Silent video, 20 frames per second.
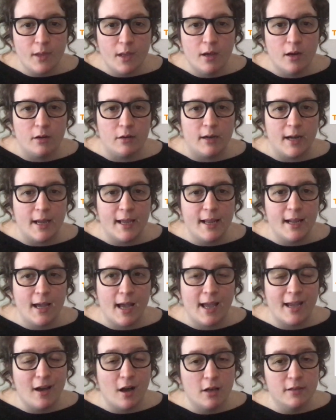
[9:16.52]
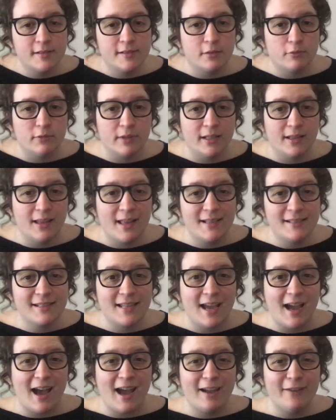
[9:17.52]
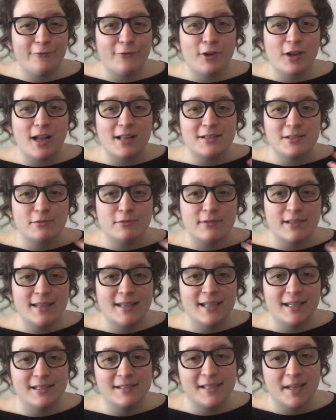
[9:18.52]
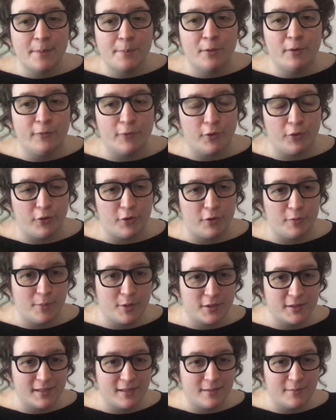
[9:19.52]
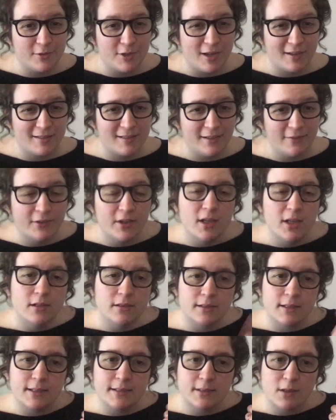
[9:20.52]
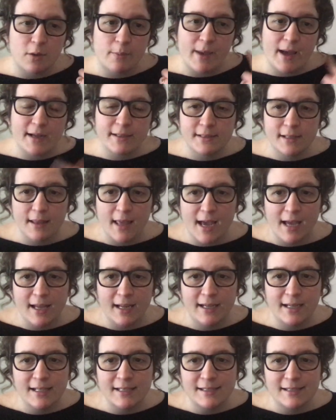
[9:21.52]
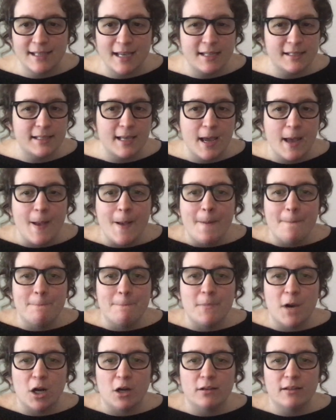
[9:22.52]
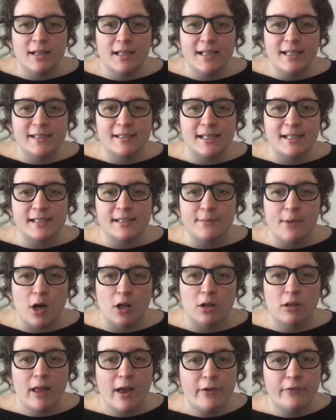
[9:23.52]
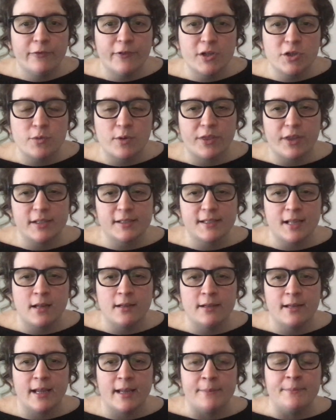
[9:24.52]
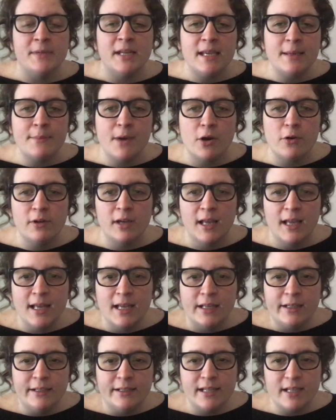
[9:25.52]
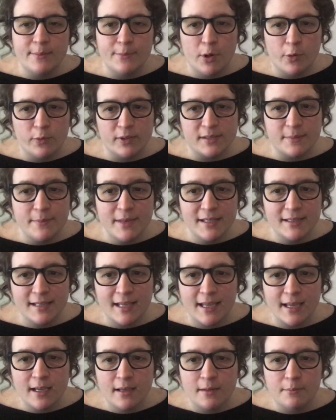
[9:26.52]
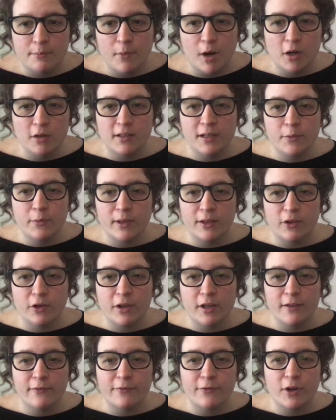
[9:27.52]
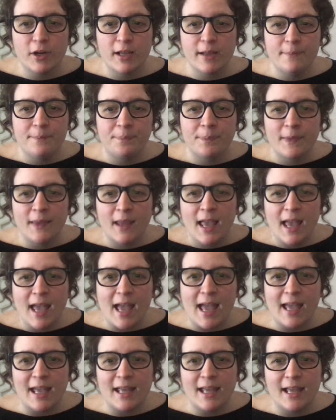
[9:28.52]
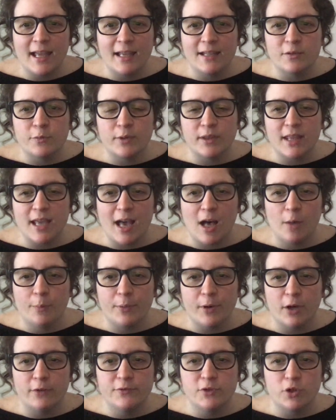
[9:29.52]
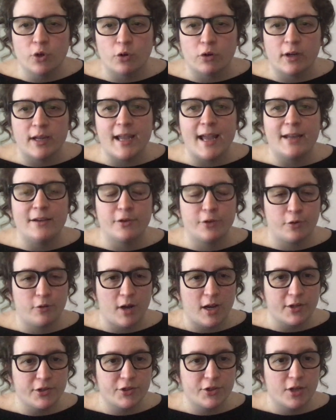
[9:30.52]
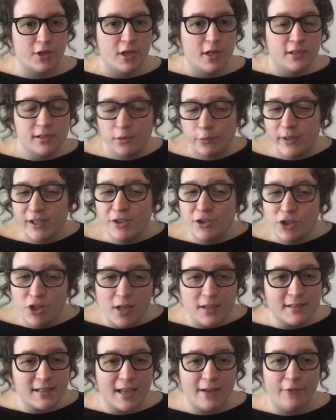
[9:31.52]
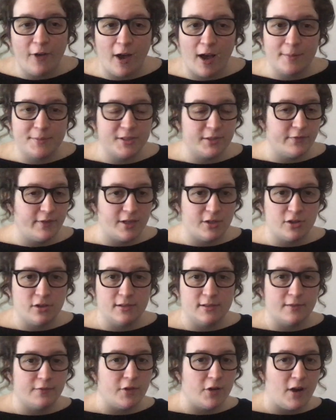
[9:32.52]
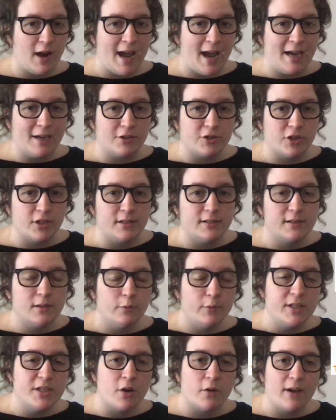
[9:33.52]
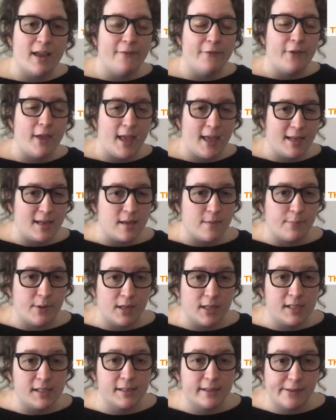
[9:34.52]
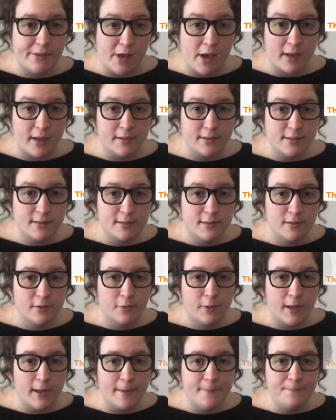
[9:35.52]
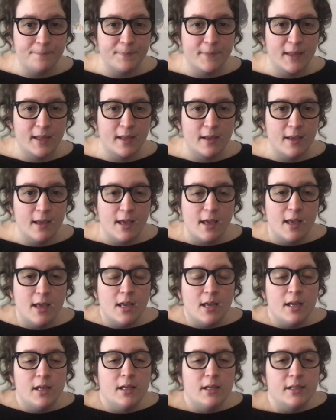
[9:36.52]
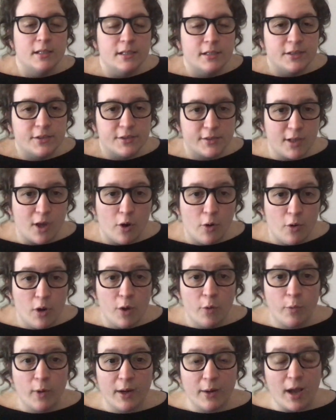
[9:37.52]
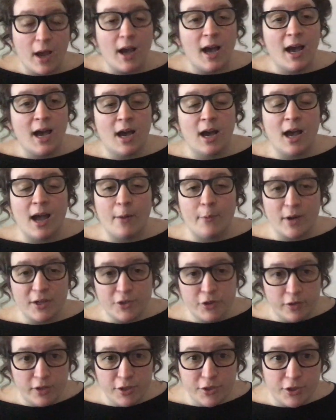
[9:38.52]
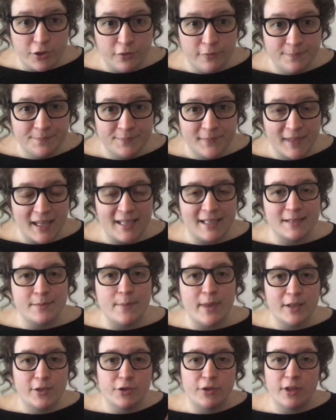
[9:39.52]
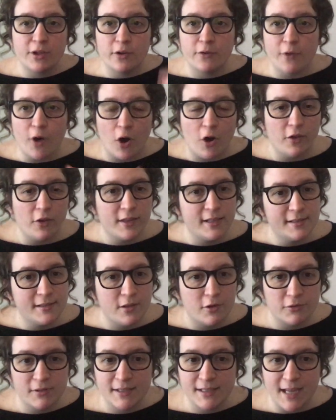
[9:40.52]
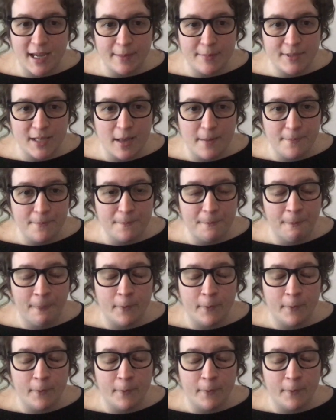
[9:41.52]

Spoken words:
All right. I also realized that I forgot to read the example for third person objective. So let's go back to that. And it says, Marlin is a small clownfish with a son named Nemo. Nemo was missing. Marlin went looking for him, and with the help of Dory and Crush. So we just have observations of their actions. We don't have anybody's thoughts, okay? So what I want you to do is make sure that you have all these notes typed up.